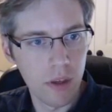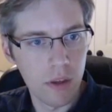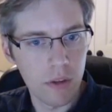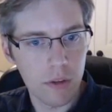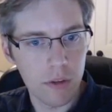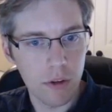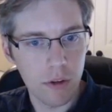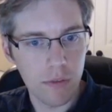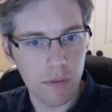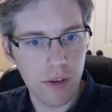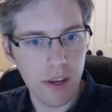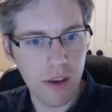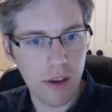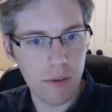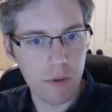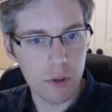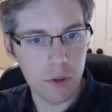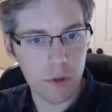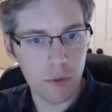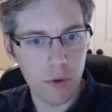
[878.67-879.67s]
So if I
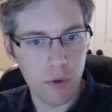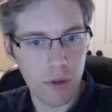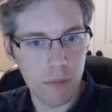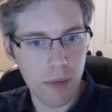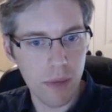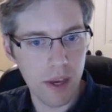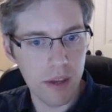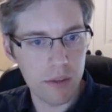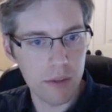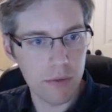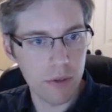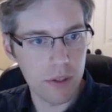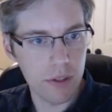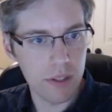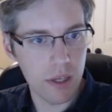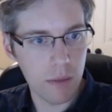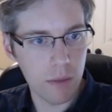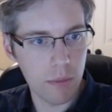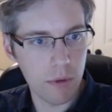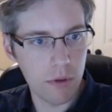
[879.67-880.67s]
have just 1 pass, for
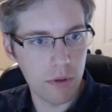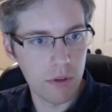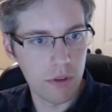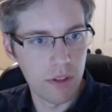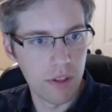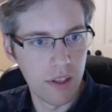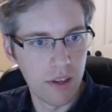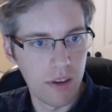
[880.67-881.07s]
example,